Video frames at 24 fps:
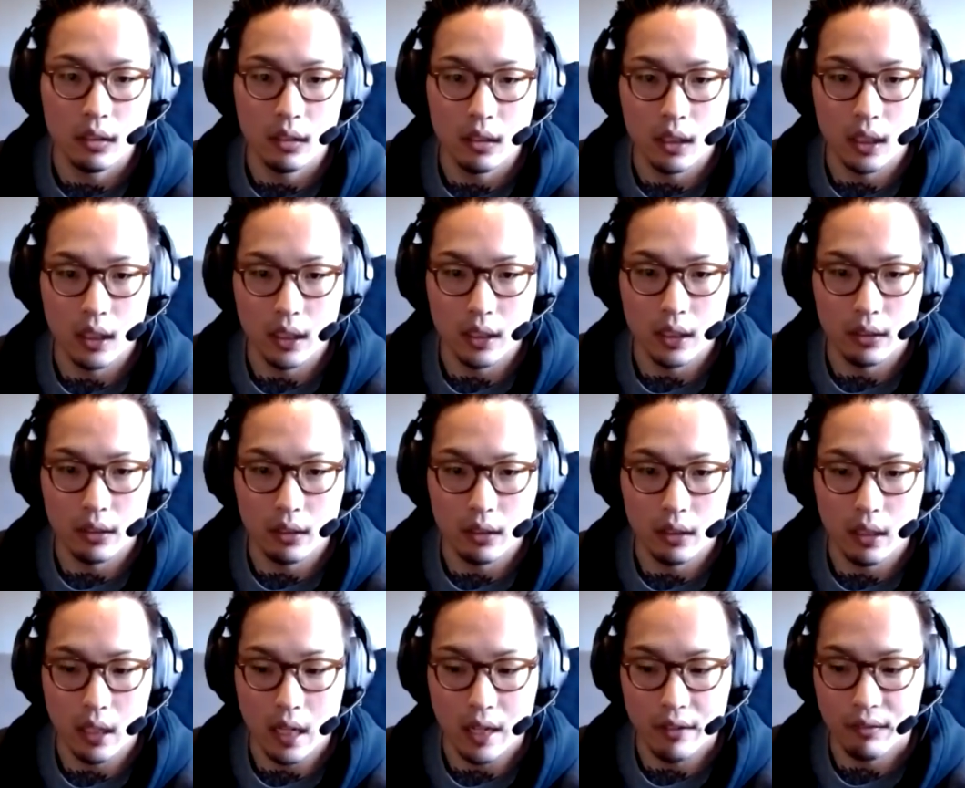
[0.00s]
Uh,
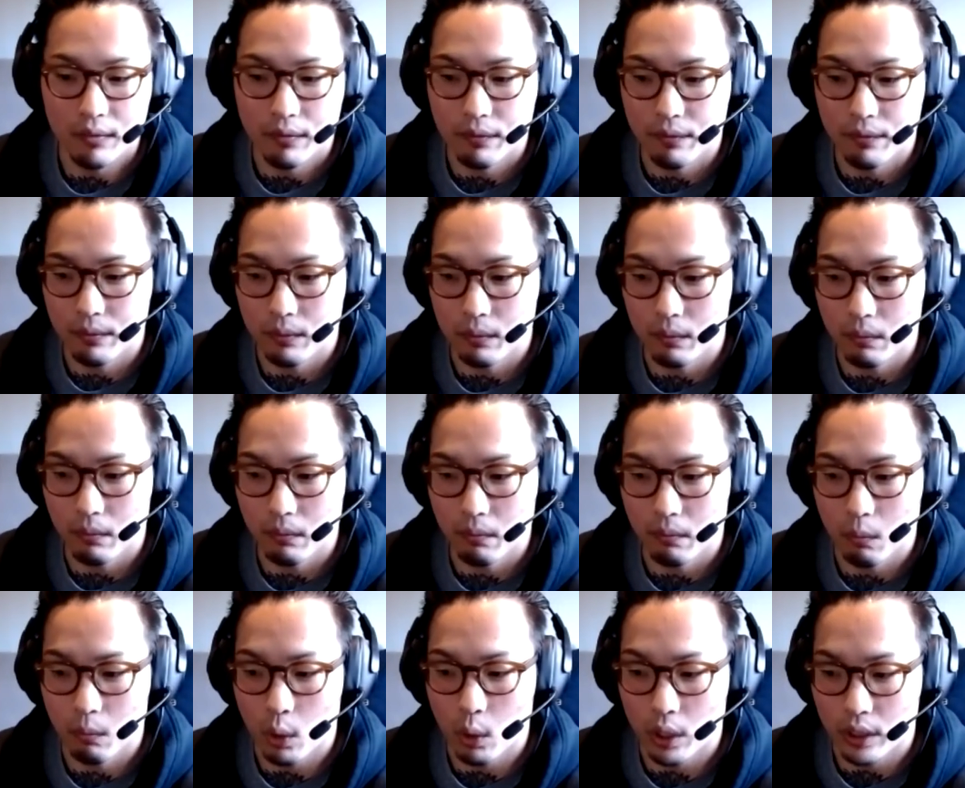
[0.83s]
I've
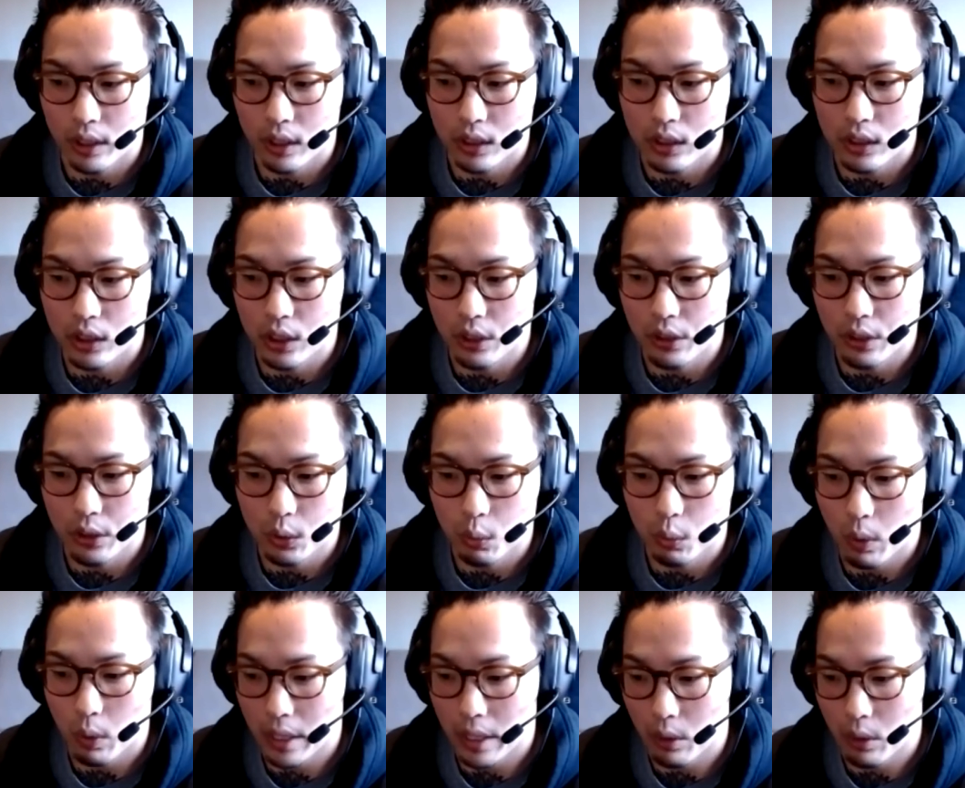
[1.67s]
worked at studios
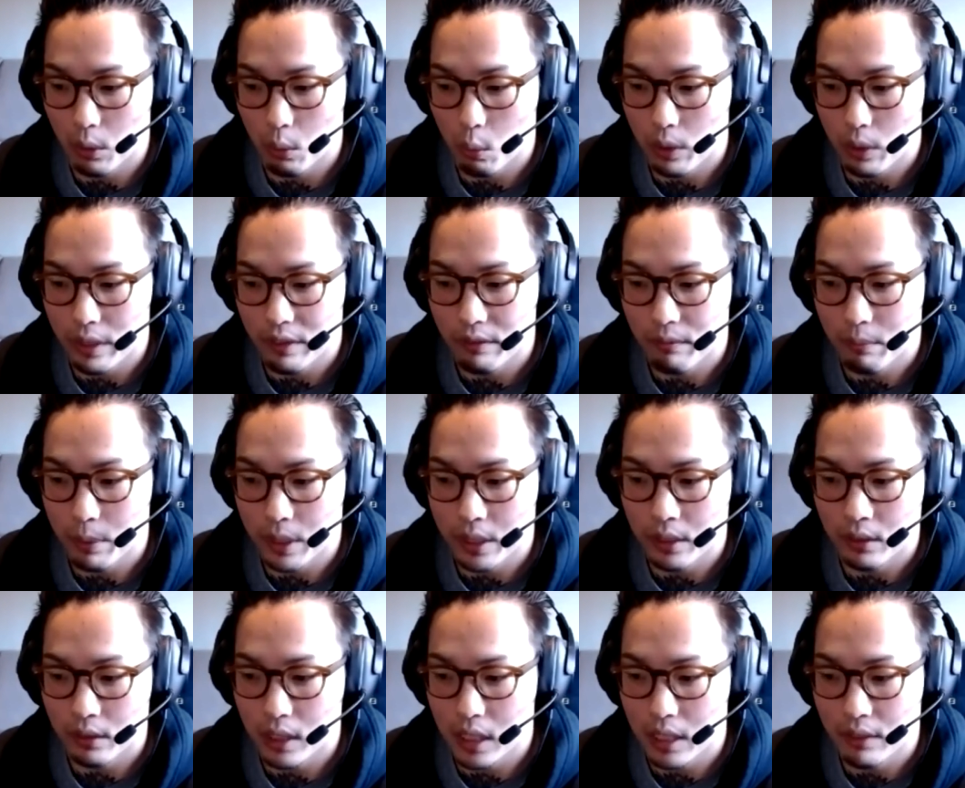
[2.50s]
where we've
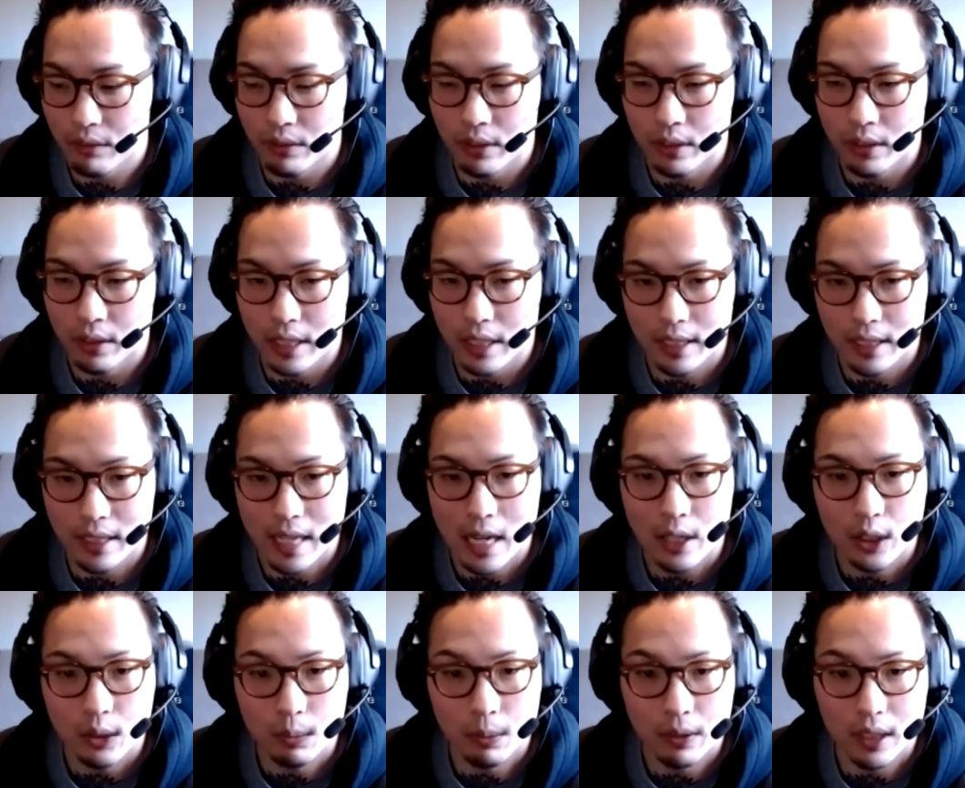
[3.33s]
been given the
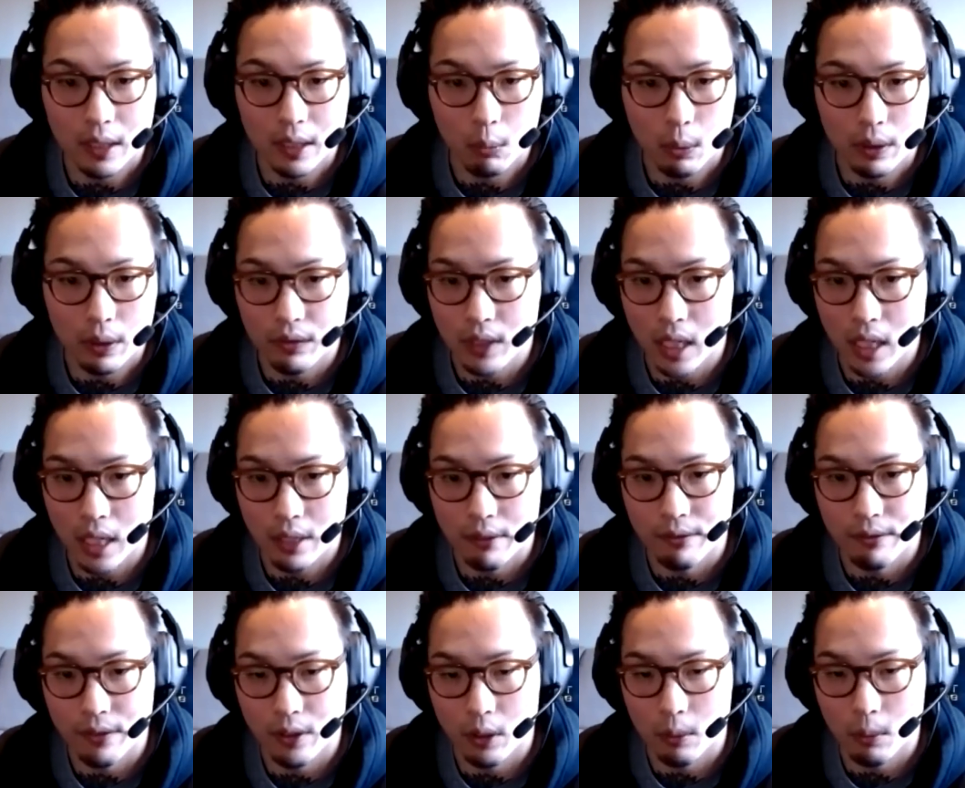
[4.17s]
announcement that we've got a
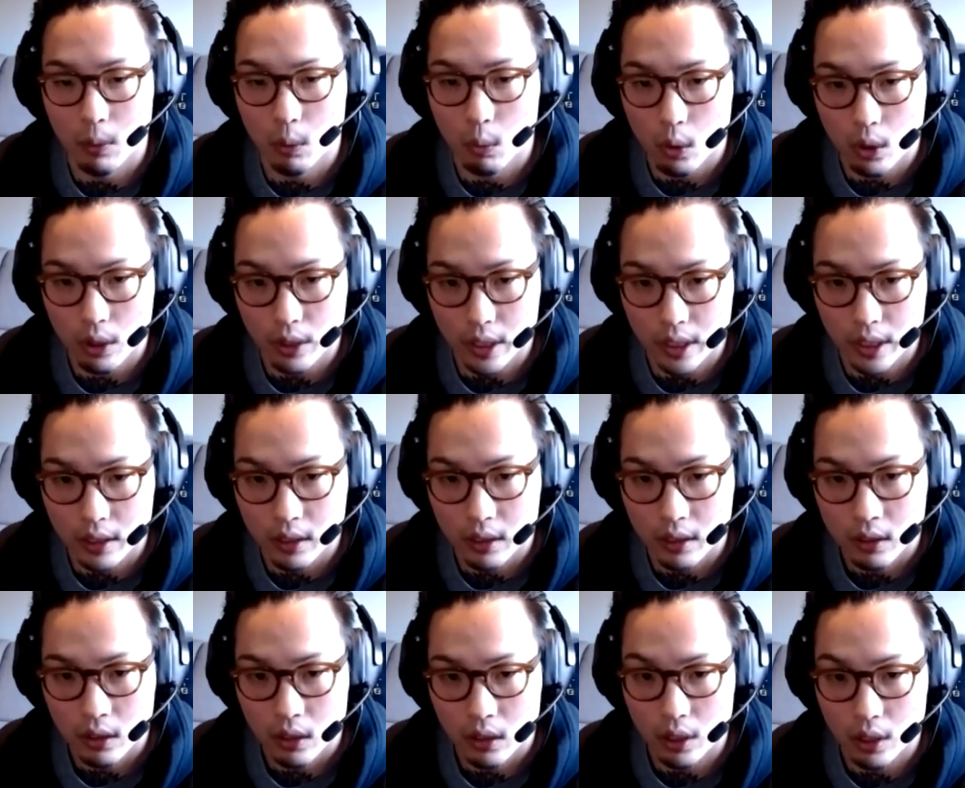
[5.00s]
film awarded
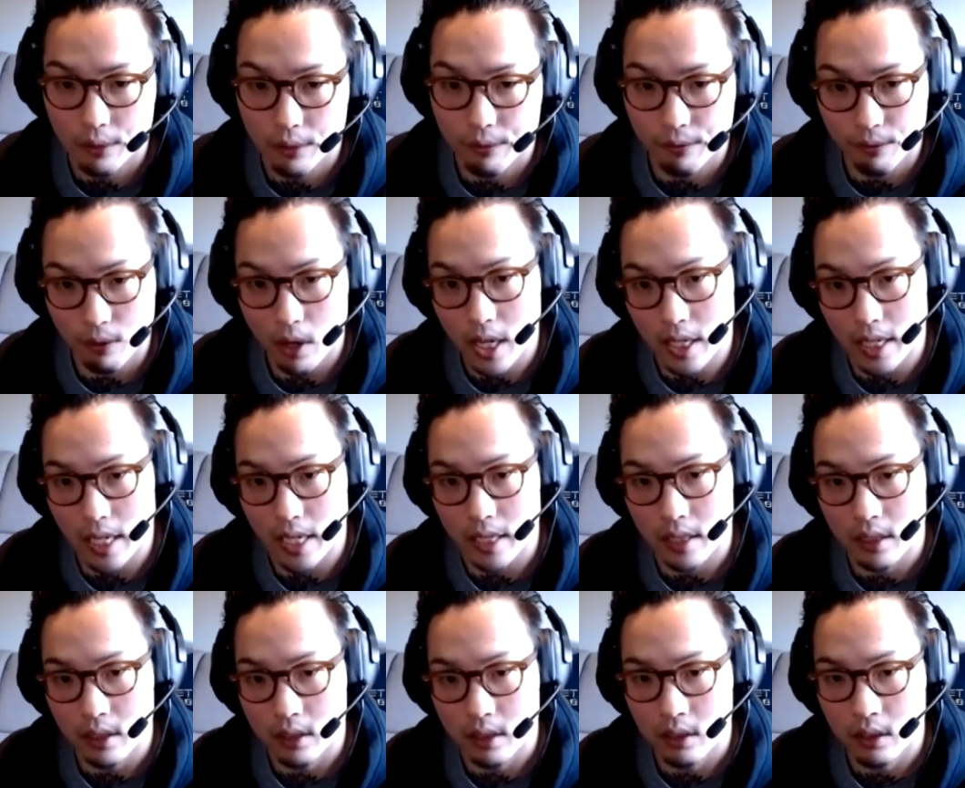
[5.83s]
on a
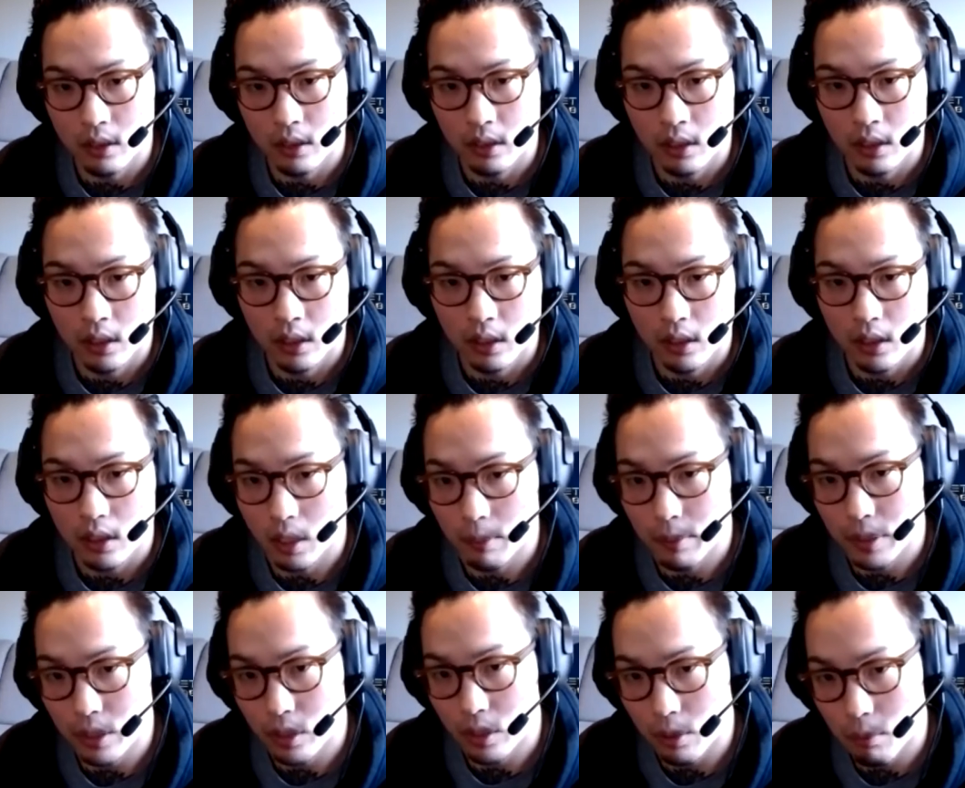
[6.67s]
Friday,
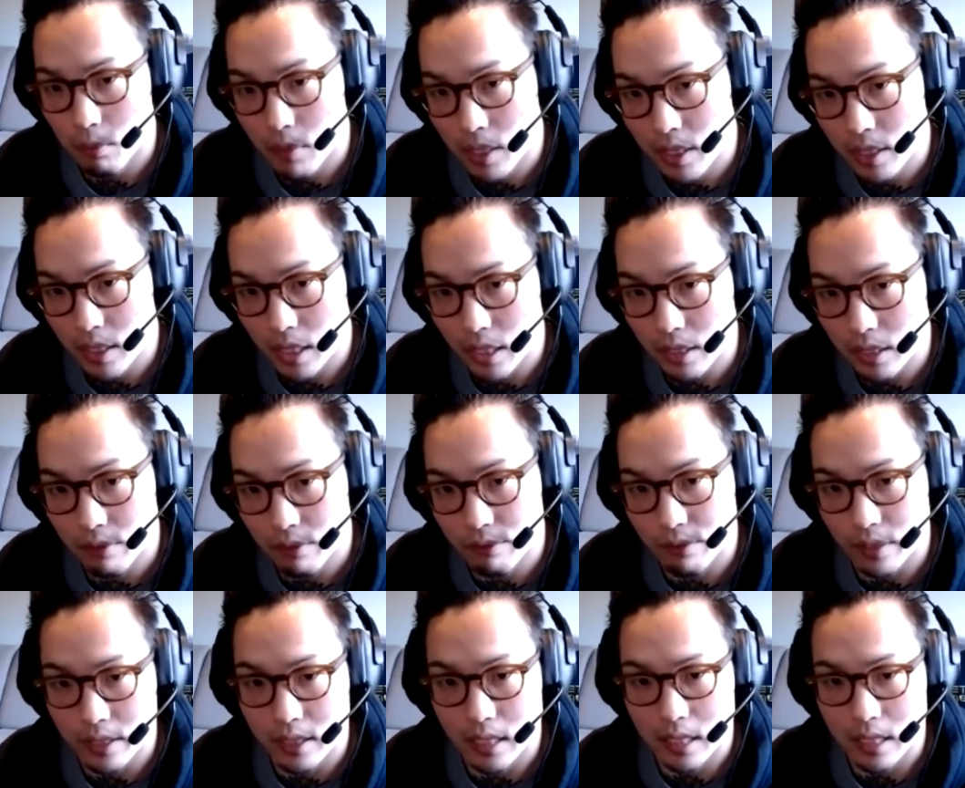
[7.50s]
come in on a Monday to
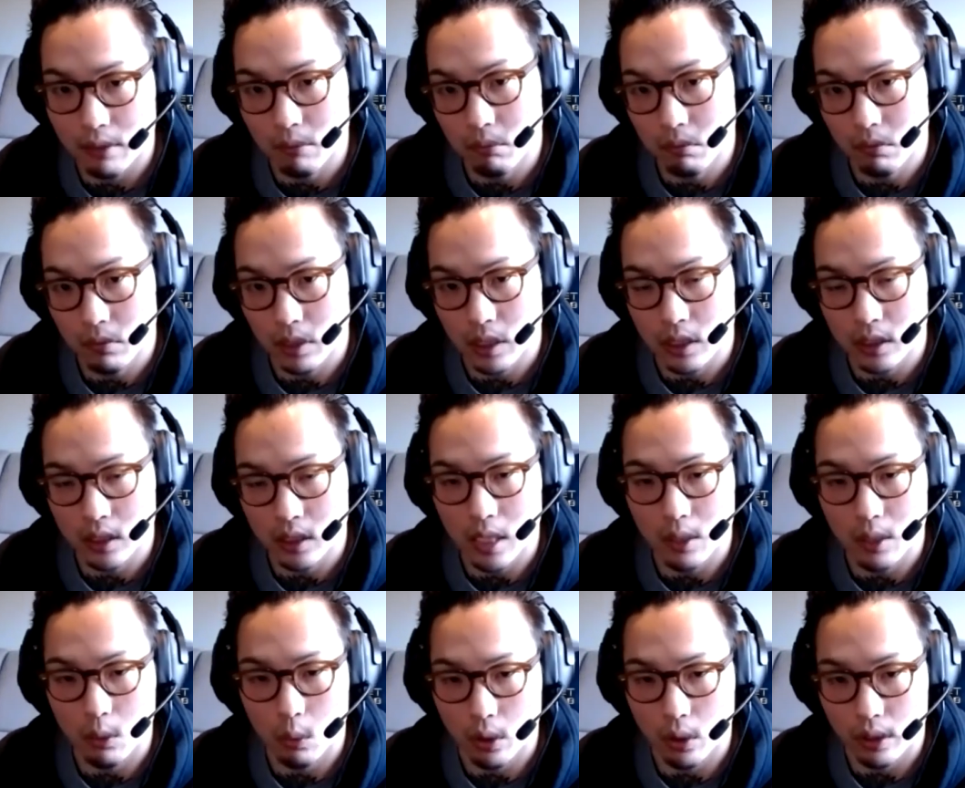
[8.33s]
find out it's not
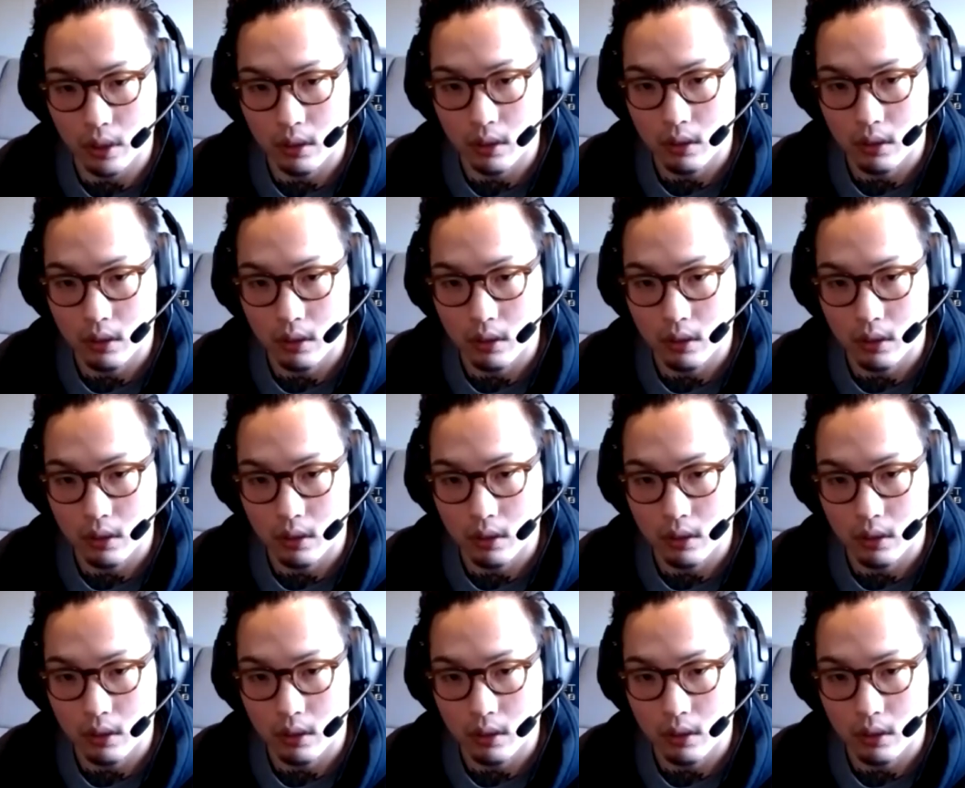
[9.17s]
awarded.